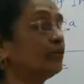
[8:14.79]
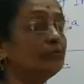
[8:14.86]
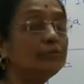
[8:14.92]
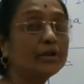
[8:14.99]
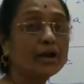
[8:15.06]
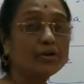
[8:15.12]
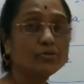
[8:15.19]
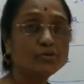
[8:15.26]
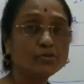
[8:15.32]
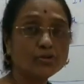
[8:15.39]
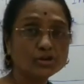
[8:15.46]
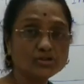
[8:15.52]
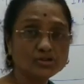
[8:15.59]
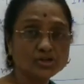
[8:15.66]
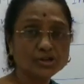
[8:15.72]
we have to
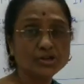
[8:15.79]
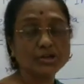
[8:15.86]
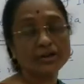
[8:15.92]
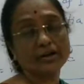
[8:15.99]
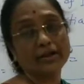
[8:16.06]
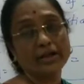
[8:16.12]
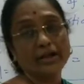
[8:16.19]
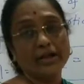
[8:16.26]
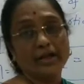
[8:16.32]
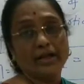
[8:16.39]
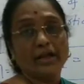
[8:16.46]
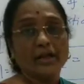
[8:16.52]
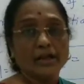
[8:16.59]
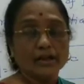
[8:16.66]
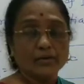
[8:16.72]
consider
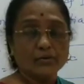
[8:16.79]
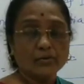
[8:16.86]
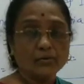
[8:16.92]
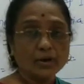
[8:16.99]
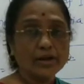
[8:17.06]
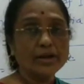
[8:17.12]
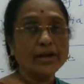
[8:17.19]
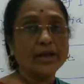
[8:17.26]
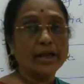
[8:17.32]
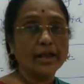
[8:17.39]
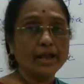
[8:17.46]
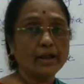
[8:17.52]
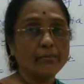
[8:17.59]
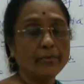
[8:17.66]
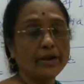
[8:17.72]
one
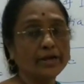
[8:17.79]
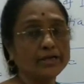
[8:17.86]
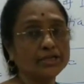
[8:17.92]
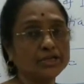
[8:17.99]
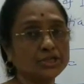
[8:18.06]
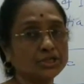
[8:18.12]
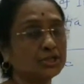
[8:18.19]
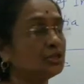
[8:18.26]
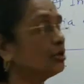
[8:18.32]
element